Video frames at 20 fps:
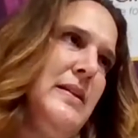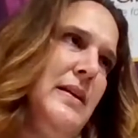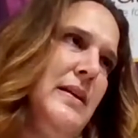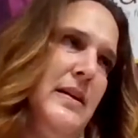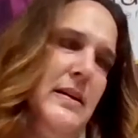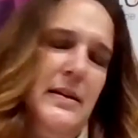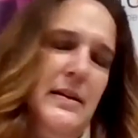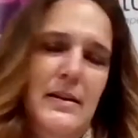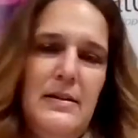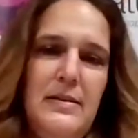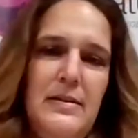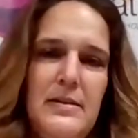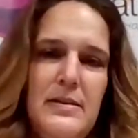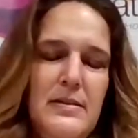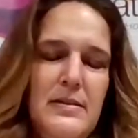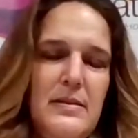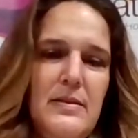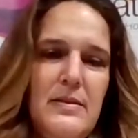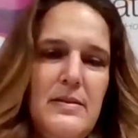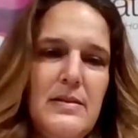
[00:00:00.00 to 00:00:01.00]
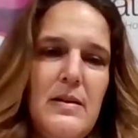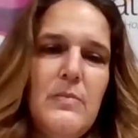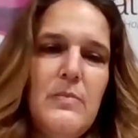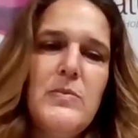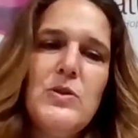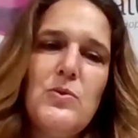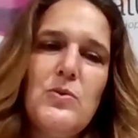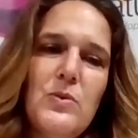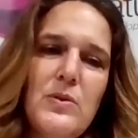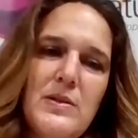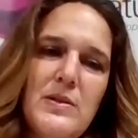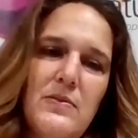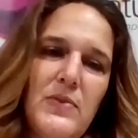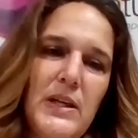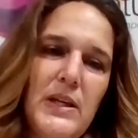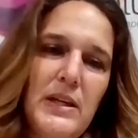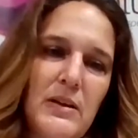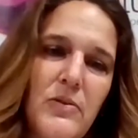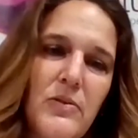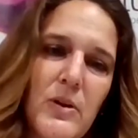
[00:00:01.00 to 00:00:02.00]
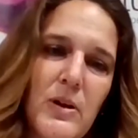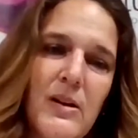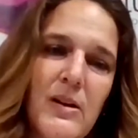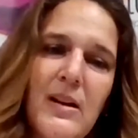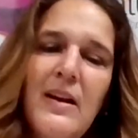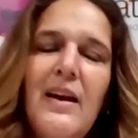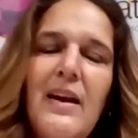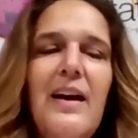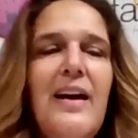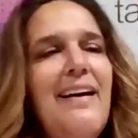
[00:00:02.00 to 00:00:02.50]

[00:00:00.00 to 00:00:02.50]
it is some source of evil.